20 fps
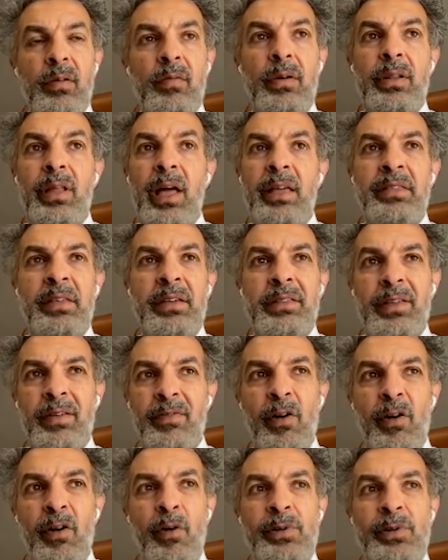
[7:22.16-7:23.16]
Well, I think
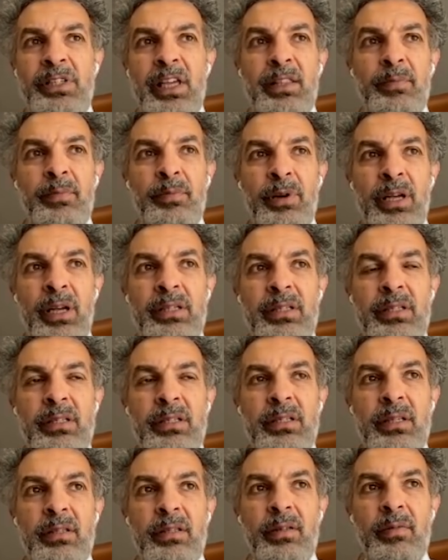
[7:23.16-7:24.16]
they've always had a
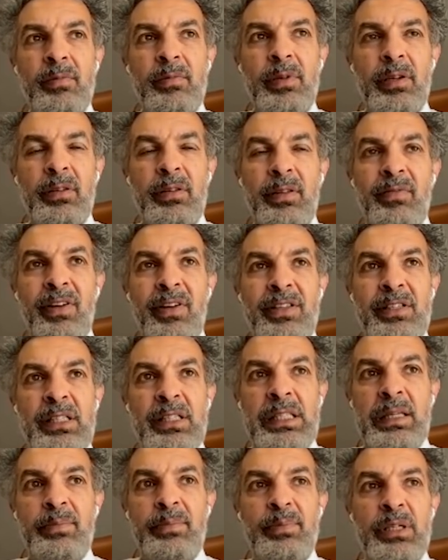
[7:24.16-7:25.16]
presence. They've had
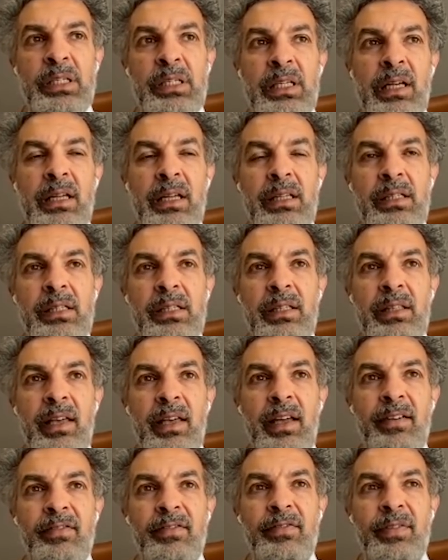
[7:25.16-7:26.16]
sleeper cells, and they
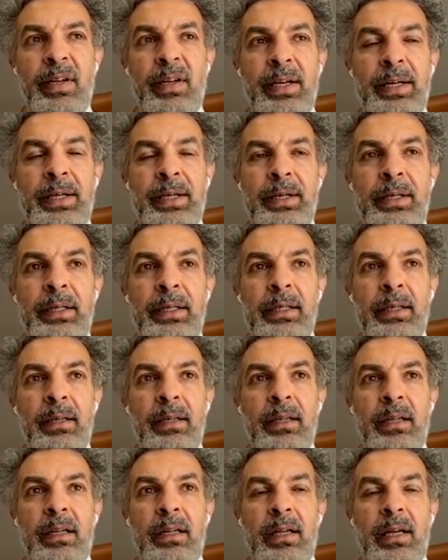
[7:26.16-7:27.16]
have
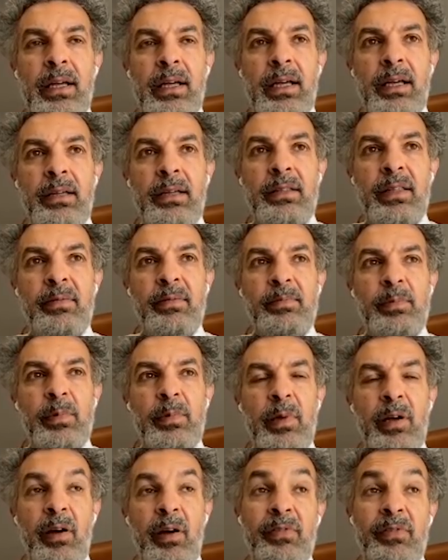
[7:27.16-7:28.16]

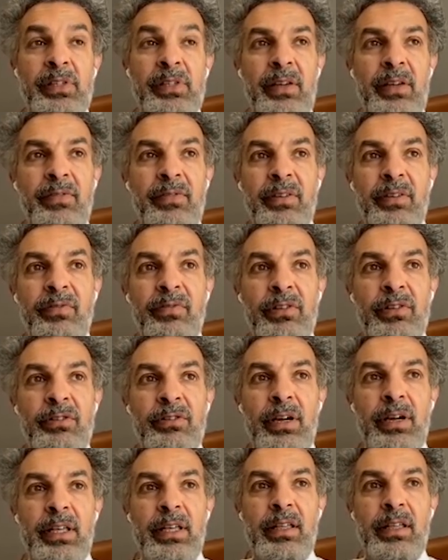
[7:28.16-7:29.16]
they obviously have
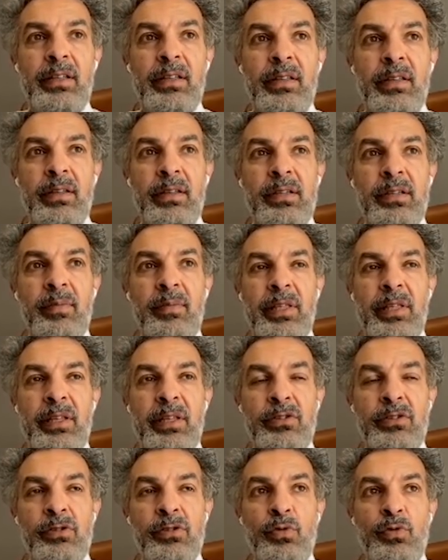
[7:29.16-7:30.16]
infiltrated some of the
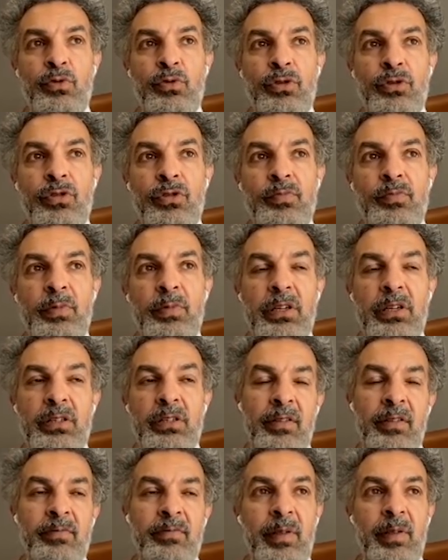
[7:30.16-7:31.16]
institutions because
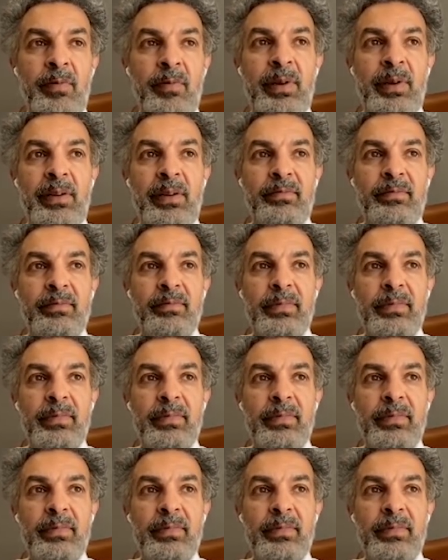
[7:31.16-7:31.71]
they've been